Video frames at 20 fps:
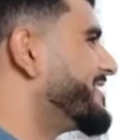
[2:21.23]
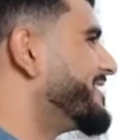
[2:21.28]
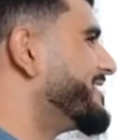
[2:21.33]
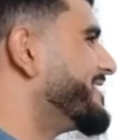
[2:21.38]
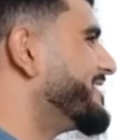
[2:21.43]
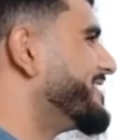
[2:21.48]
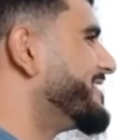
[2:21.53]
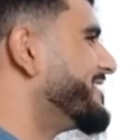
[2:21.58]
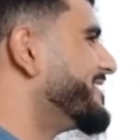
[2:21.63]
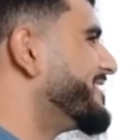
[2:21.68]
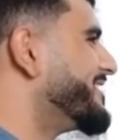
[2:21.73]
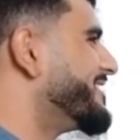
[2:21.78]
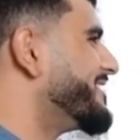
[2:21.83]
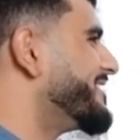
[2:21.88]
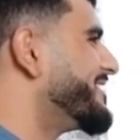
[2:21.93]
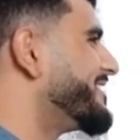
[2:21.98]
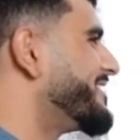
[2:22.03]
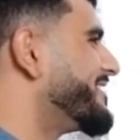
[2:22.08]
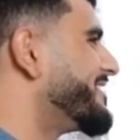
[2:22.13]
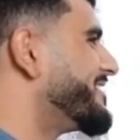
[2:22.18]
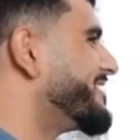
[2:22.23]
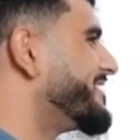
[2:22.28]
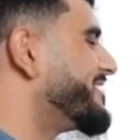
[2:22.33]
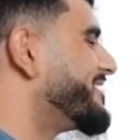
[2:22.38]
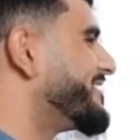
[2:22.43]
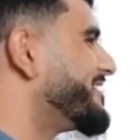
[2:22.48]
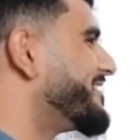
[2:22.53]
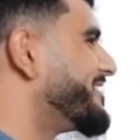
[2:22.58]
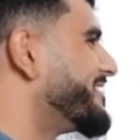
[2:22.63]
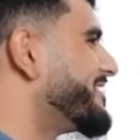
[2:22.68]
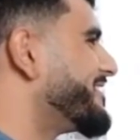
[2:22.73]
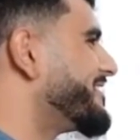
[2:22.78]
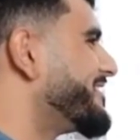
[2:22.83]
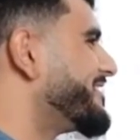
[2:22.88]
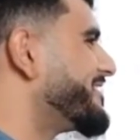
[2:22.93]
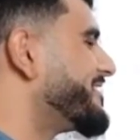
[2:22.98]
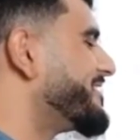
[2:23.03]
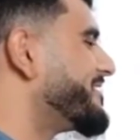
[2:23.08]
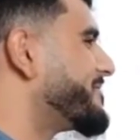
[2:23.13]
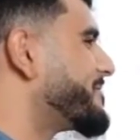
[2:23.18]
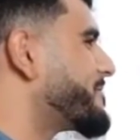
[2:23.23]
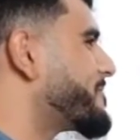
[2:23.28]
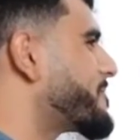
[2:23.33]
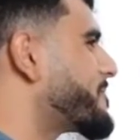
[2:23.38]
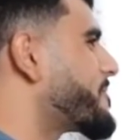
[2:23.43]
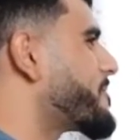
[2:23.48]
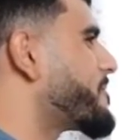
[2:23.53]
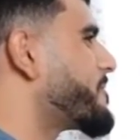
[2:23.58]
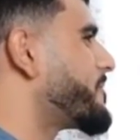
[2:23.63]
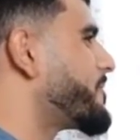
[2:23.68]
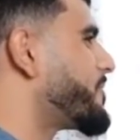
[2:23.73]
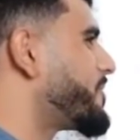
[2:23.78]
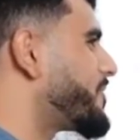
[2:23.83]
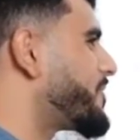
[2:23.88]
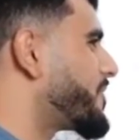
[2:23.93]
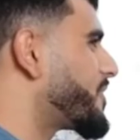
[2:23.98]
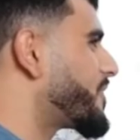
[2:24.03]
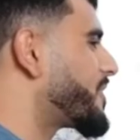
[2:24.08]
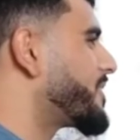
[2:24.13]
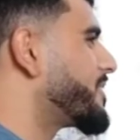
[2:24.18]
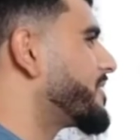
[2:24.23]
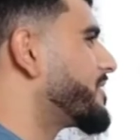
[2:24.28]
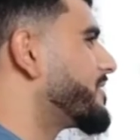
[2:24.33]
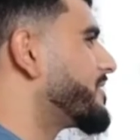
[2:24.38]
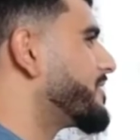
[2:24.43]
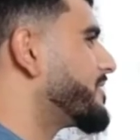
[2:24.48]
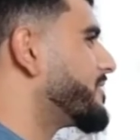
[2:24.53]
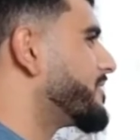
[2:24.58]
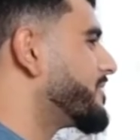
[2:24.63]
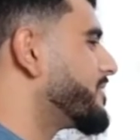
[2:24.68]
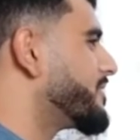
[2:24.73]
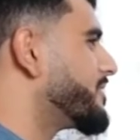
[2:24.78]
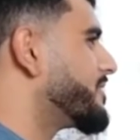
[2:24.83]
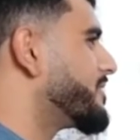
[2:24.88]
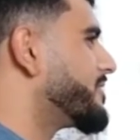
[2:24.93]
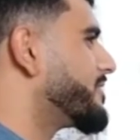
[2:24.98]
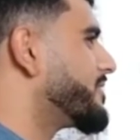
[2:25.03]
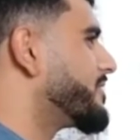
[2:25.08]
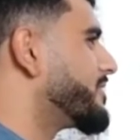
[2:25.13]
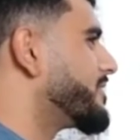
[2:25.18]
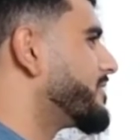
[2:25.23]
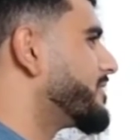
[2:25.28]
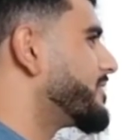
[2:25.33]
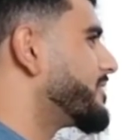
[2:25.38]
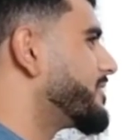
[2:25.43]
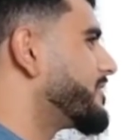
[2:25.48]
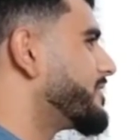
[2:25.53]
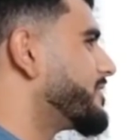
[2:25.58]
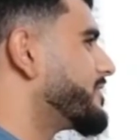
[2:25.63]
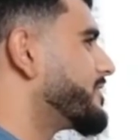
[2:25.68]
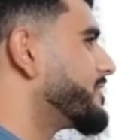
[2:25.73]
This person isn't speaking.